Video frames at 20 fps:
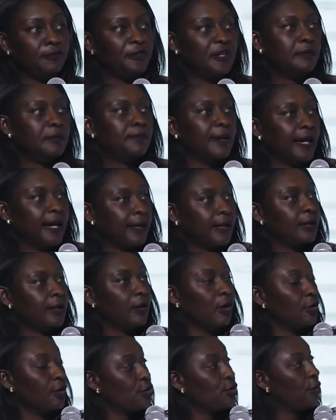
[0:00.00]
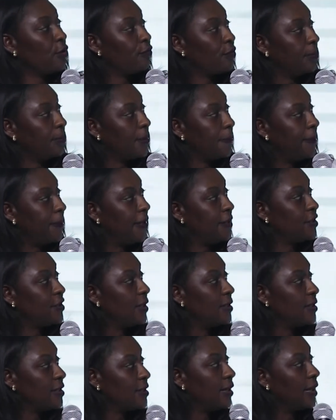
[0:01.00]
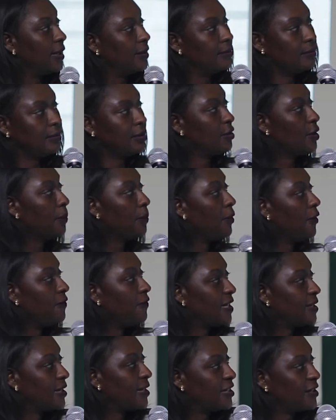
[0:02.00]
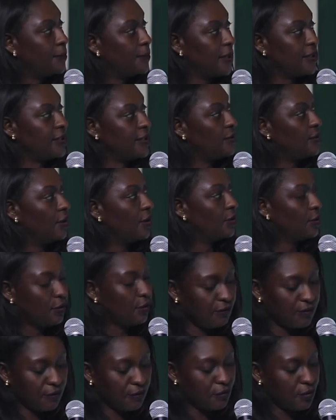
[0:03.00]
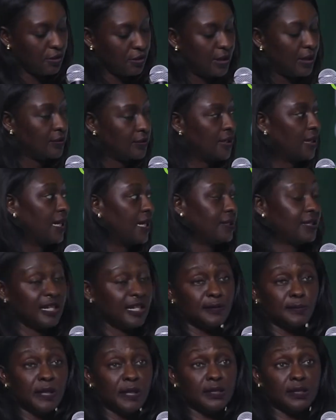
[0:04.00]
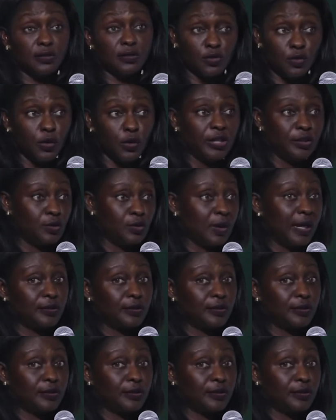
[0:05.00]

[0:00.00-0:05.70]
feedback also from the patients. And the number of assessments done, over 4,000. Assessments is going to